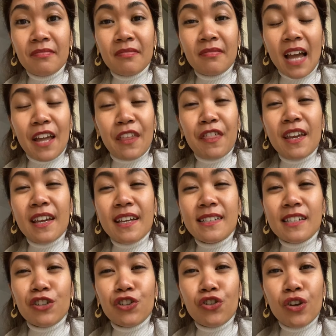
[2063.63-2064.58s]
I think
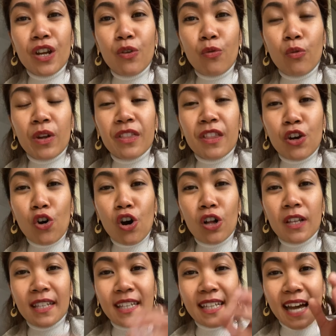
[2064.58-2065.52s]
it's in Greek when they
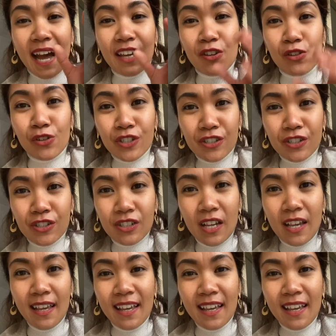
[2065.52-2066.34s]
call it kairos.